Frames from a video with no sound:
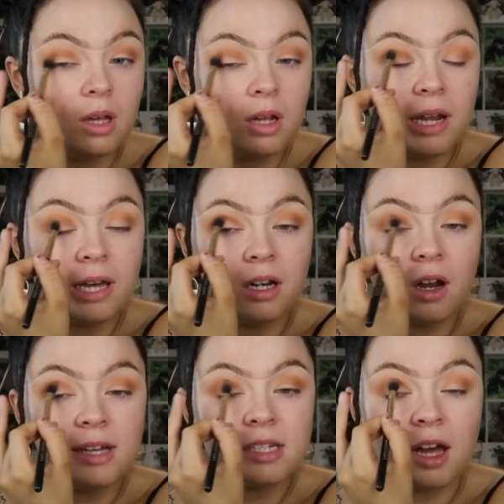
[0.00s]
like a
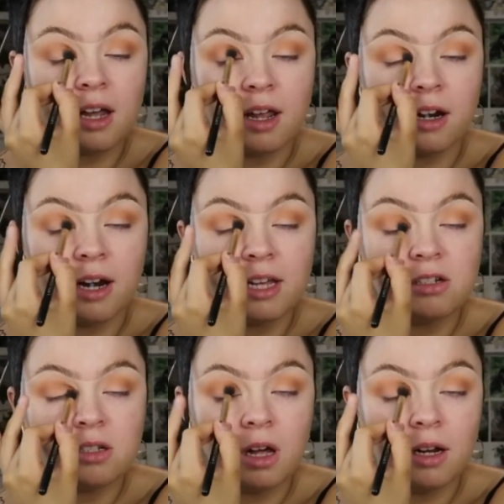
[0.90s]
nice eyeliner, let's
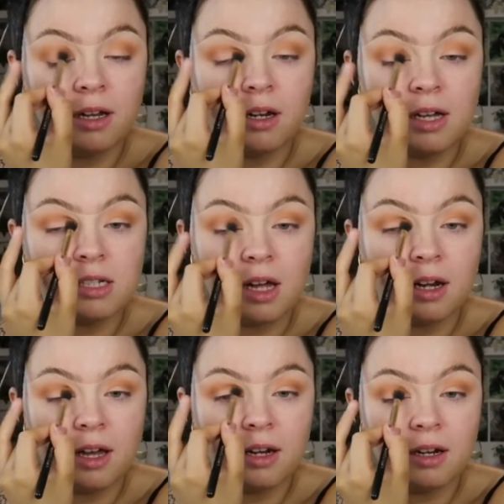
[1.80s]
just call it a nice
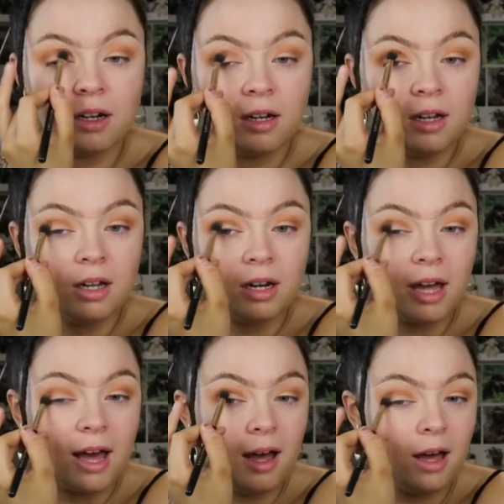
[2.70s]
eyeliner, like
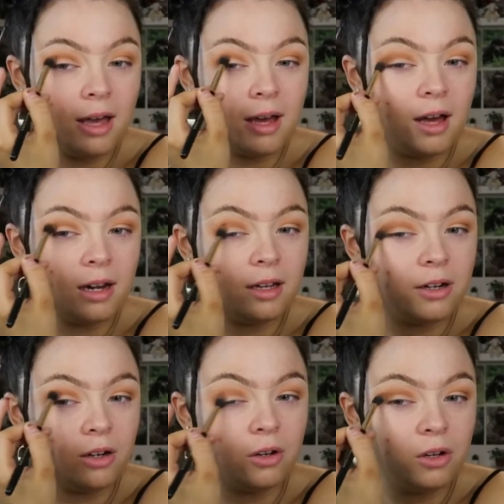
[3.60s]
cat eye
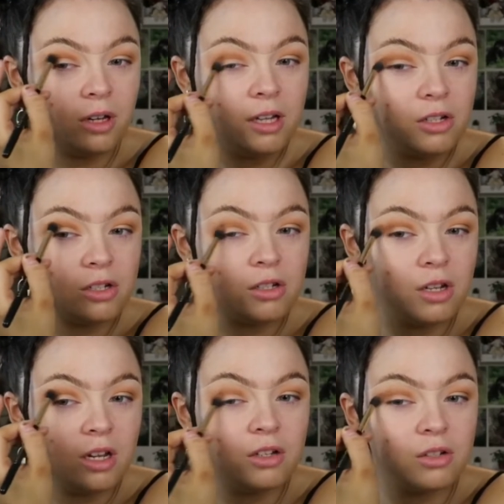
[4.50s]
eyeliner look,
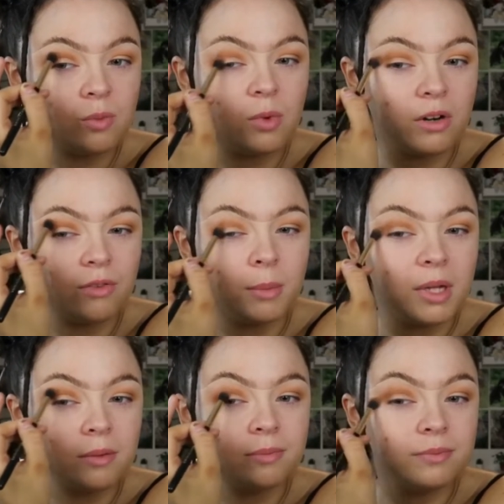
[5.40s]
it doesn't work for
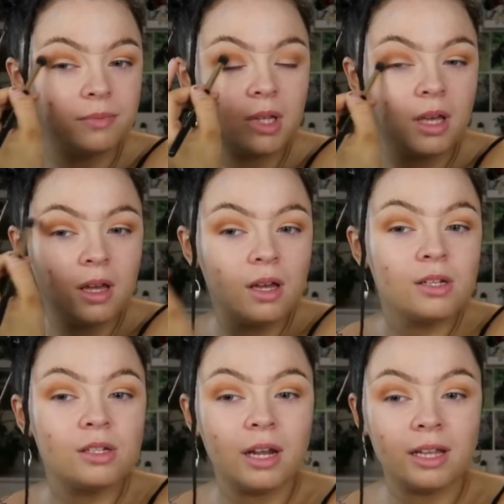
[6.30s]
me.
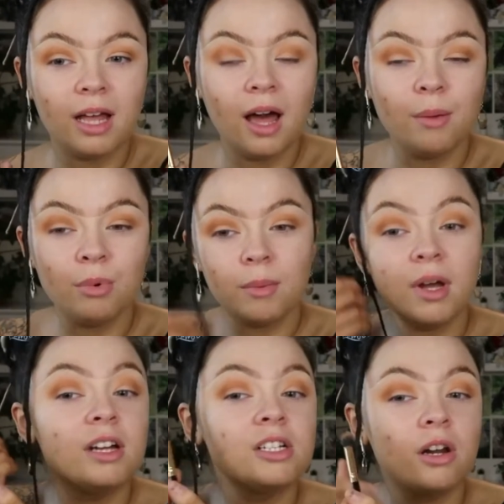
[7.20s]
So like that, I bring my
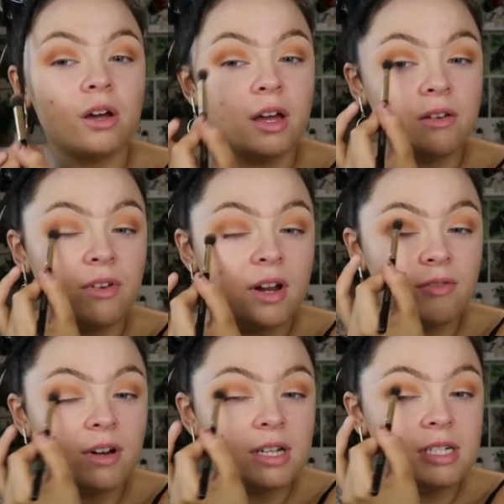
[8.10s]
eyeshadow kind of very,
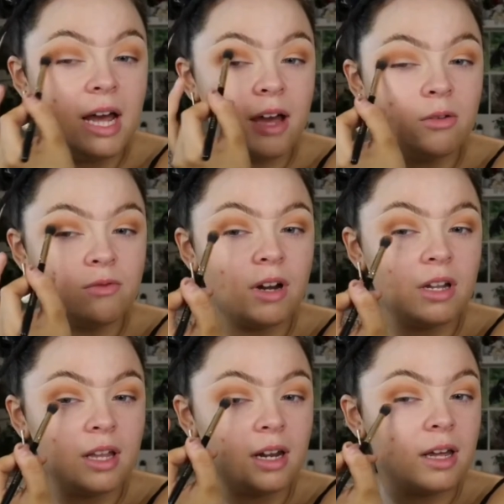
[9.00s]
very down, rather
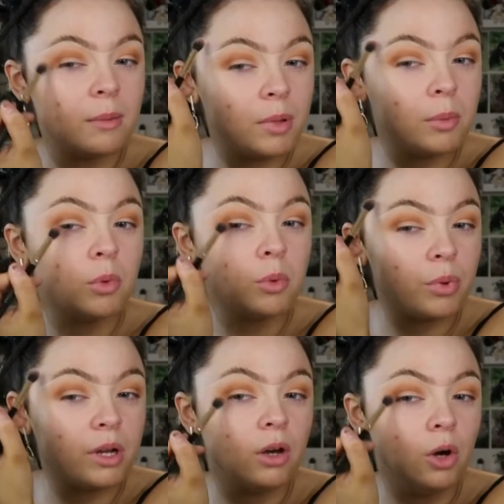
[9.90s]
than like people would
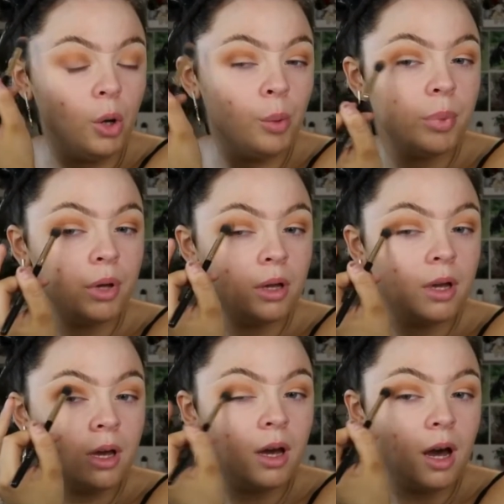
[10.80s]
bring it up.
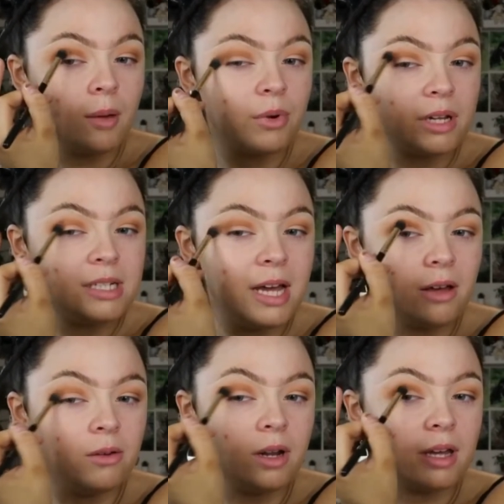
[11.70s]
I bring it
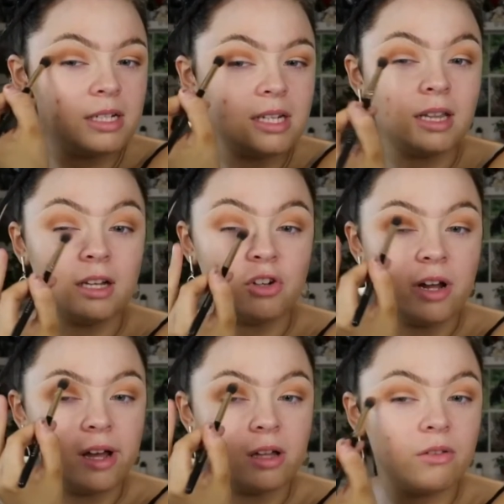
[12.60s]
down. Like I said, that
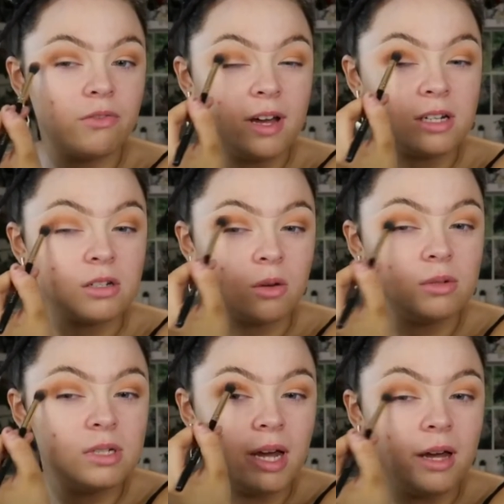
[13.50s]
triangle effect is
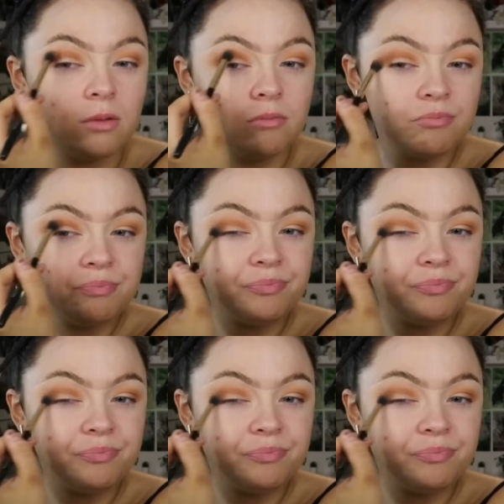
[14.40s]
going down.